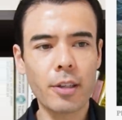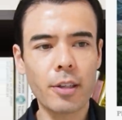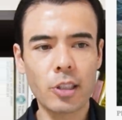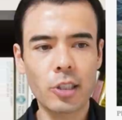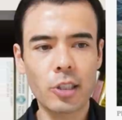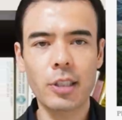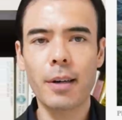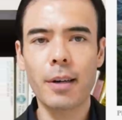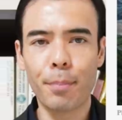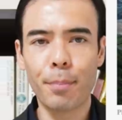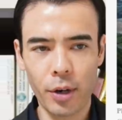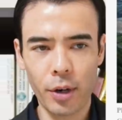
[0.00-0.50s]
is
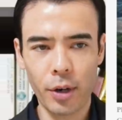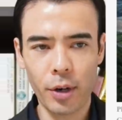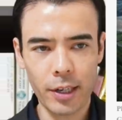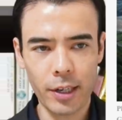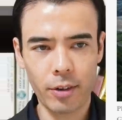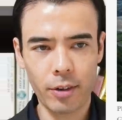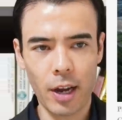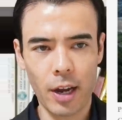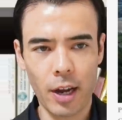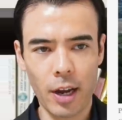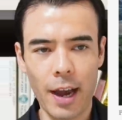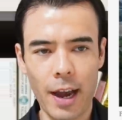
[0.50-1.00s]
going to break or
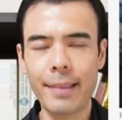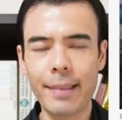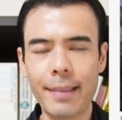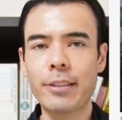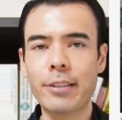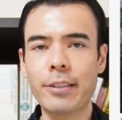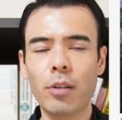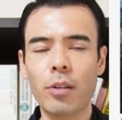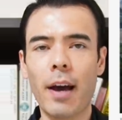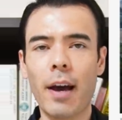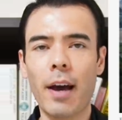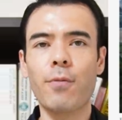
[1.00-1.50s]
not. And there's a
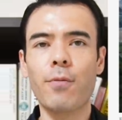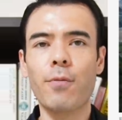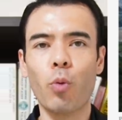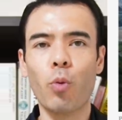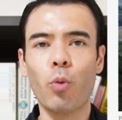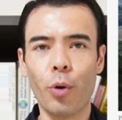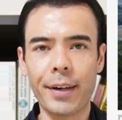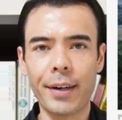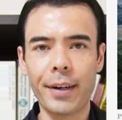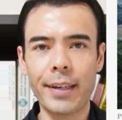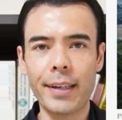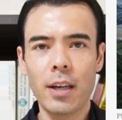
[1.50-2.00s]
lot of
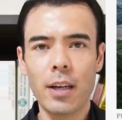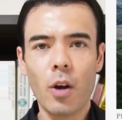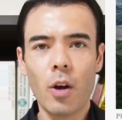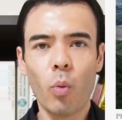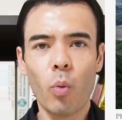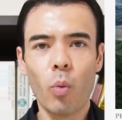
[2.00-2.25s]
worry.